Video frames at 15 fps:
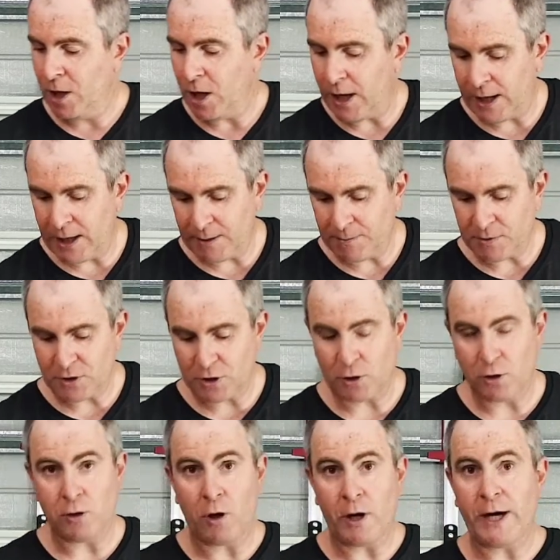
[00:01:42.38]
To
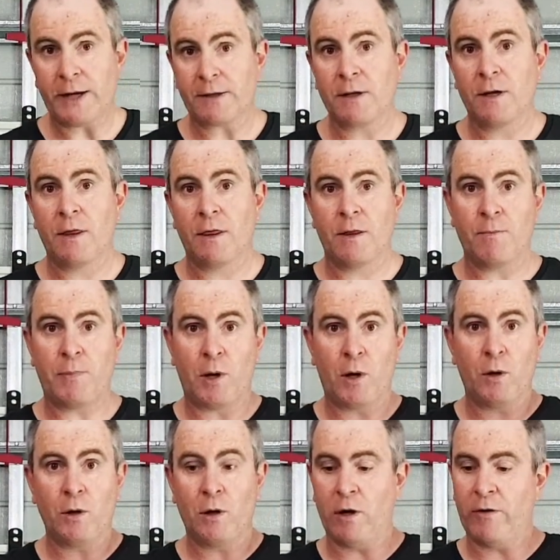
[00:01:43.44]
light the
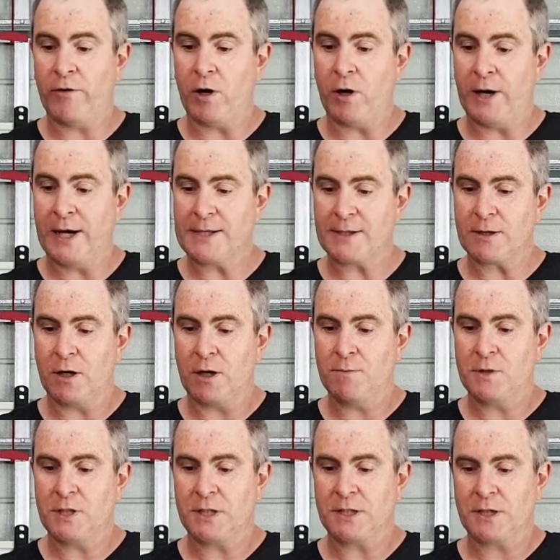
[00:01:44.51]
bowl of ice, I'm
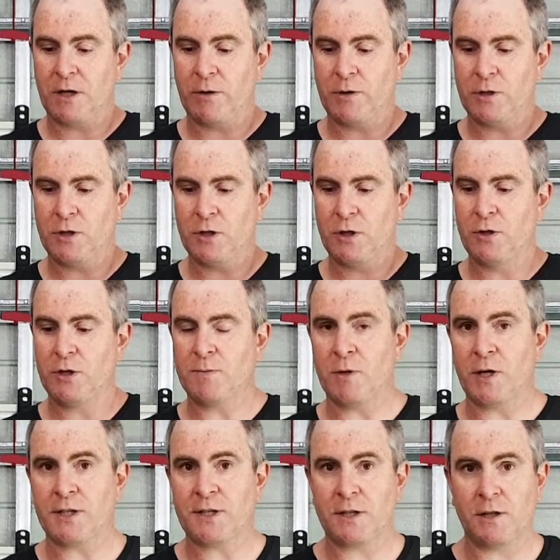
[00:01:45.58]
just going to use
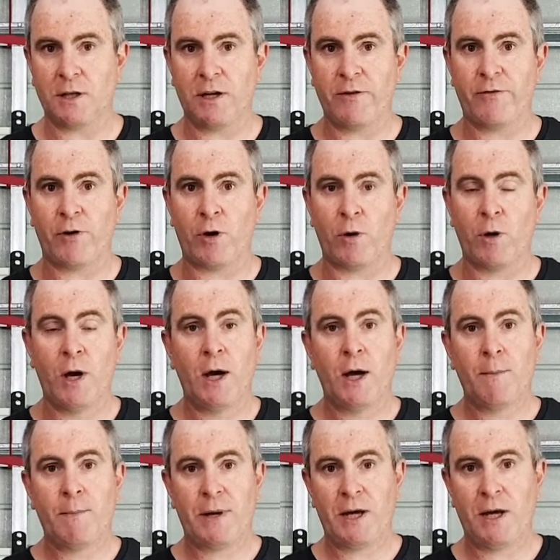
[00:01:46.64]
my Tolifo
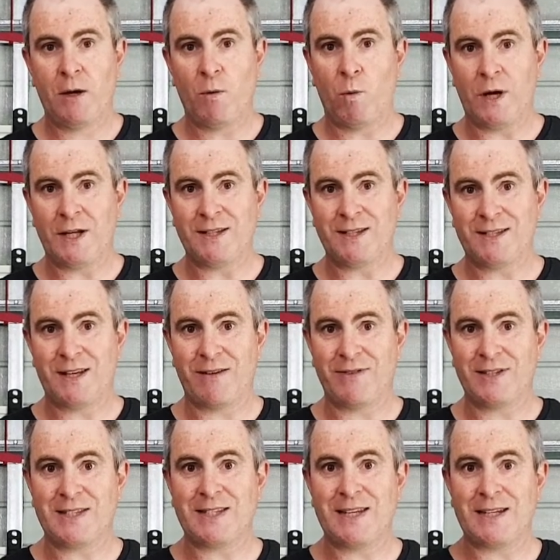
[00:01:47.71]

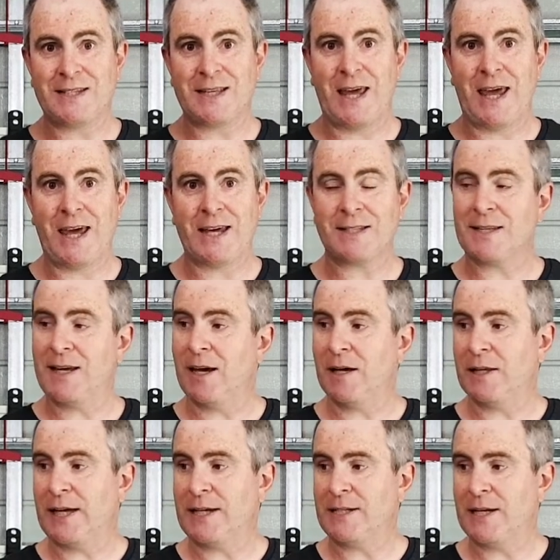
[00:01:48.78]
PT-176s
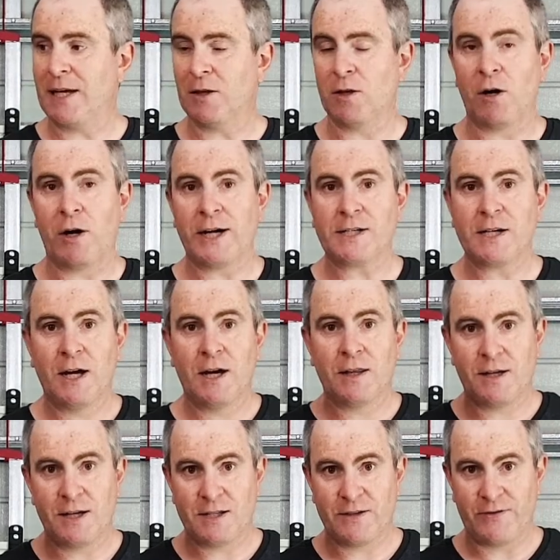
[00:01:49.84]
LED light.
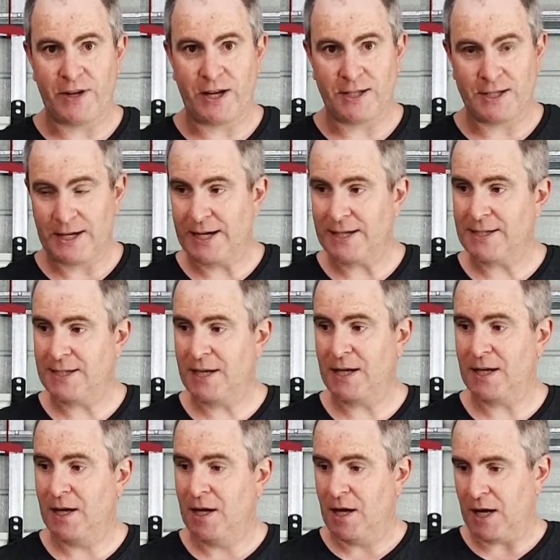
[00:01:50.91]
These are
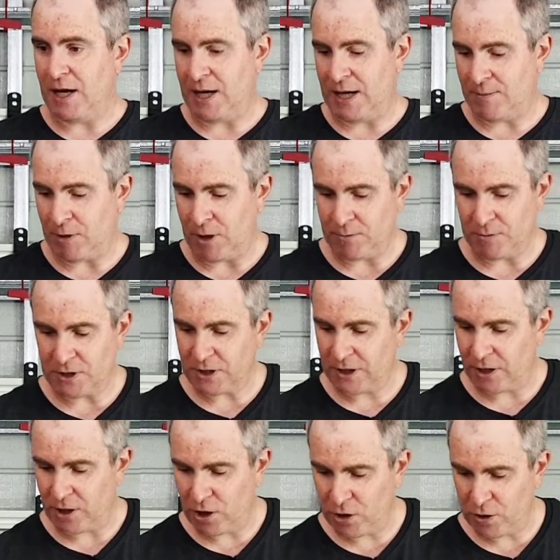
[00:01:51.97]
fantastic. I'm just
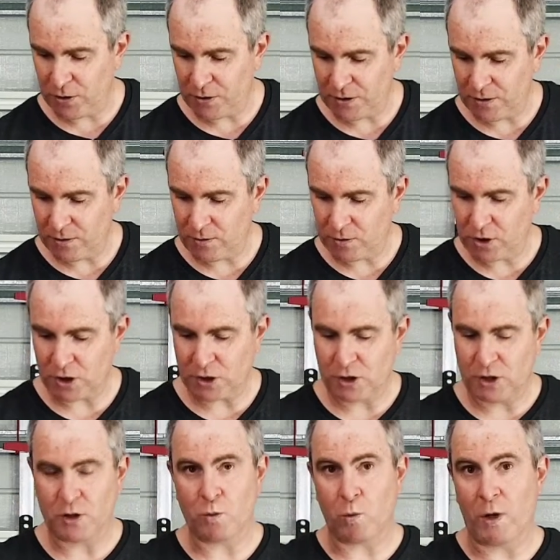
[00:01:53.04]
going to use just
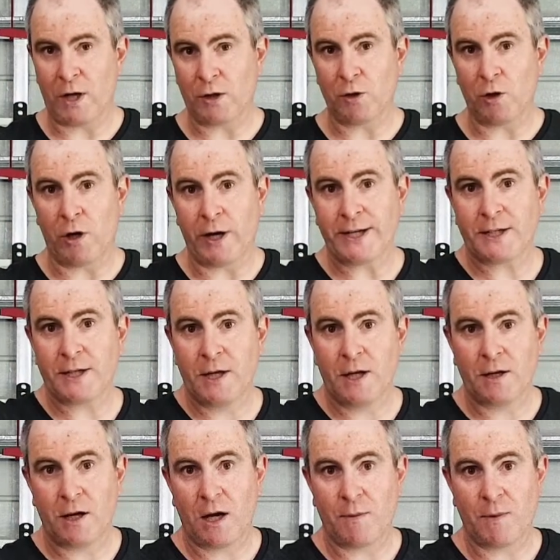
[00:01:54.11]
this one light
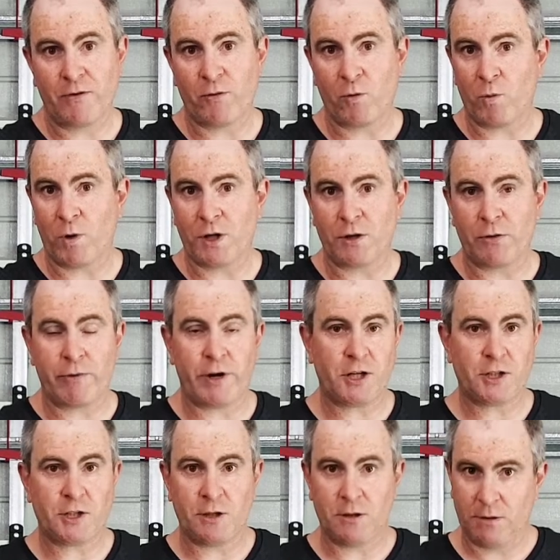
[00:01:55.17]
coming from one
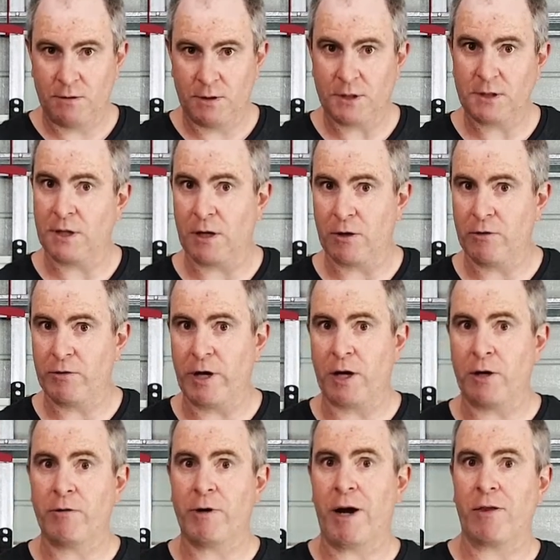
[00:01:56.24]
direction. It's going to create a
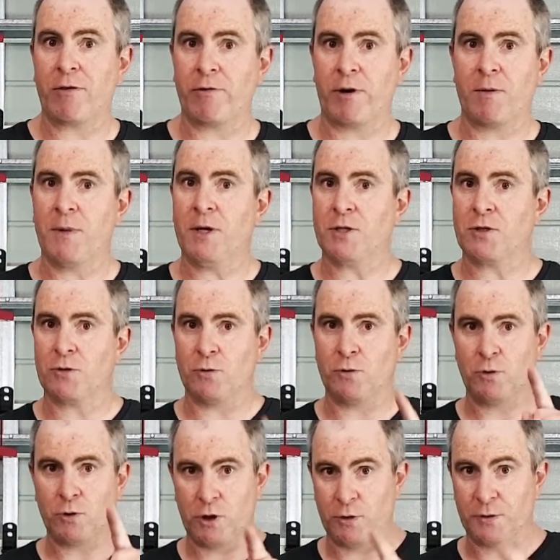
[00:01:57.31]
great three-dimensional look.